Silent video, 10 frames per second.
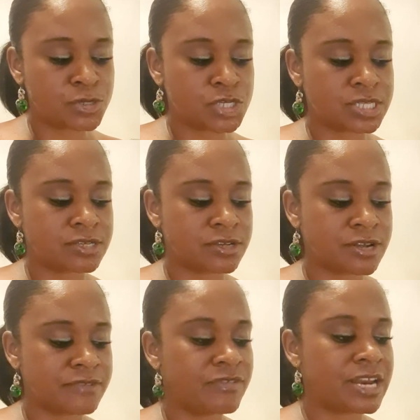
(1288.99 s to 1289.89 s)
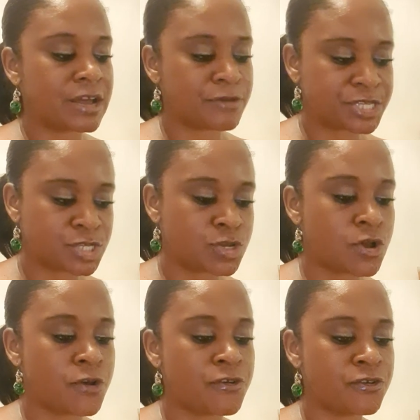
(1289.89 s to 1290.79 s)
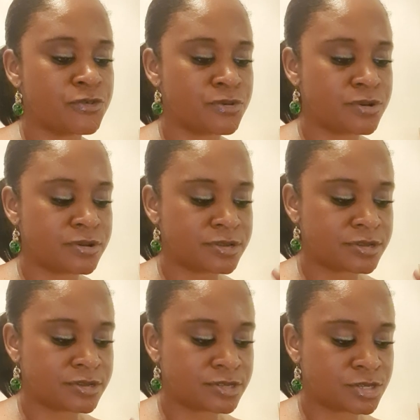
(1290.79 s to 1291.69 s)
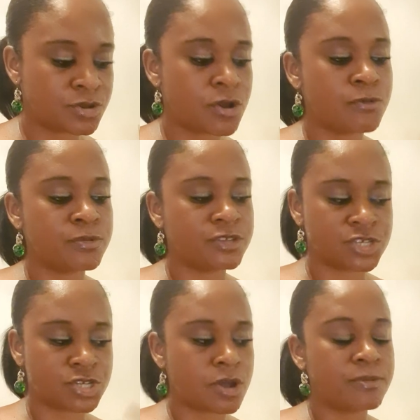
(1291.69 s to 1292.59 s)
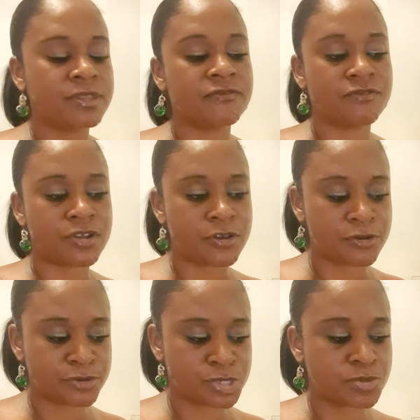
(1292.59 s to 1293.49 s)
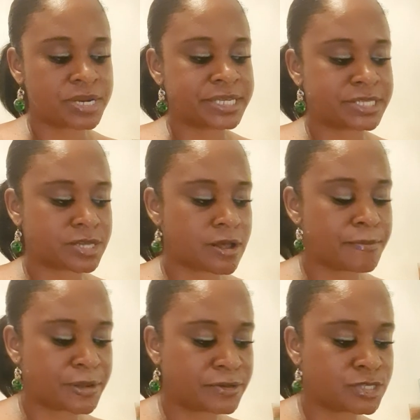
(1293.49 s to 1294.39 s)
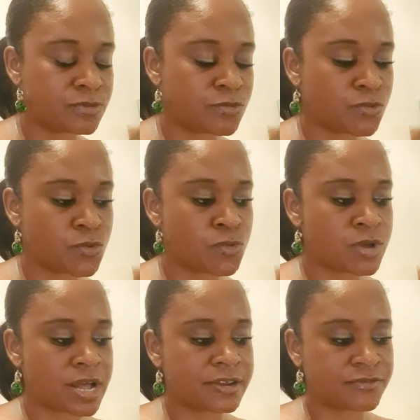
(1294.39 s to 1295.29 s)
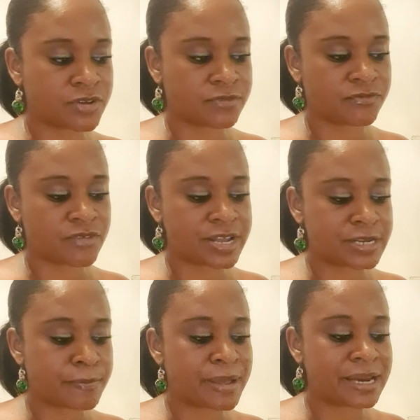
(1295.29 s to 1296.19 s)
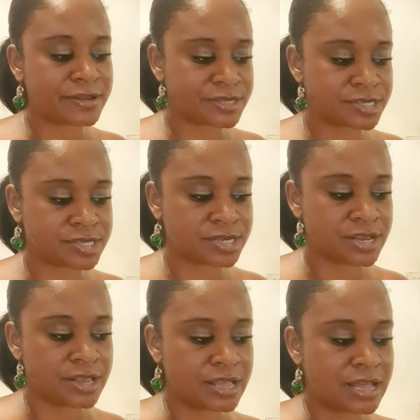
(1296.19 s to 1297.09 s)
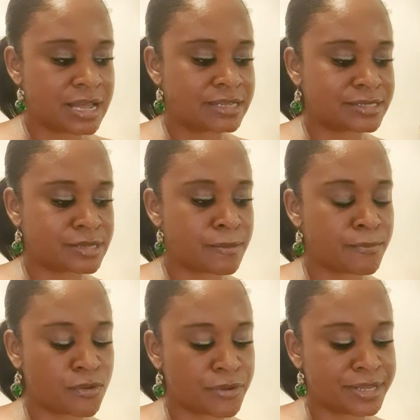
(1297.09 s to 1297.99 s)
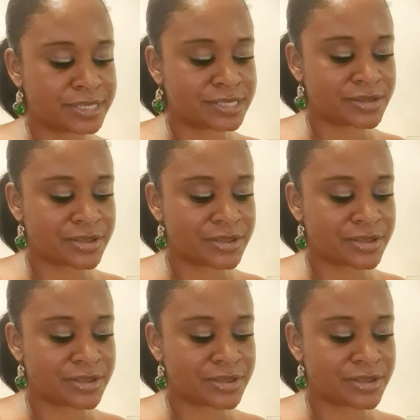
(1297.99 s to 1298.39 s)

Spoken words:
Just kind of allow it to go, just go with the flow during this time, because it will all kind of find a balance at some points.